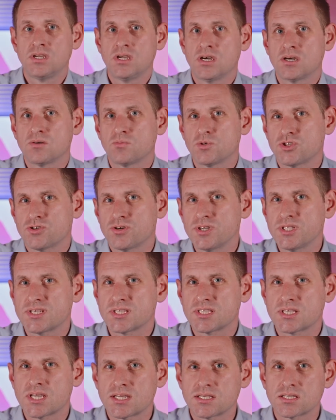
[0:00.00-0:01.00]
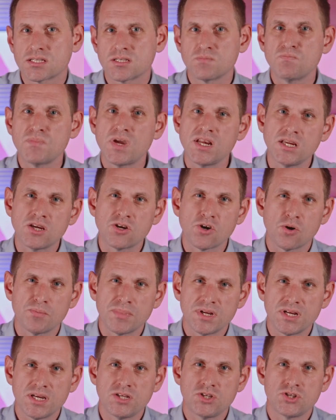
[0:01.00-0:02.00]
We're trying to test as many
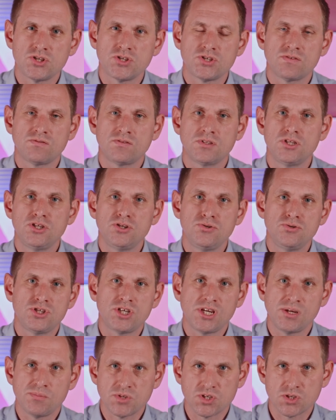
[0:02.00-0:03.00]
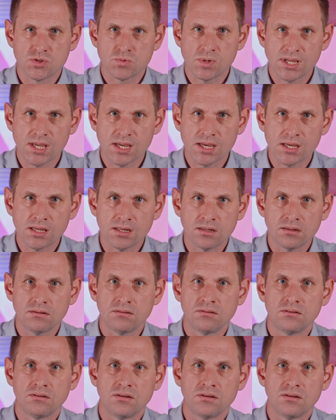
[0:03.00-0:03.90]
combinations of the new chips as we can.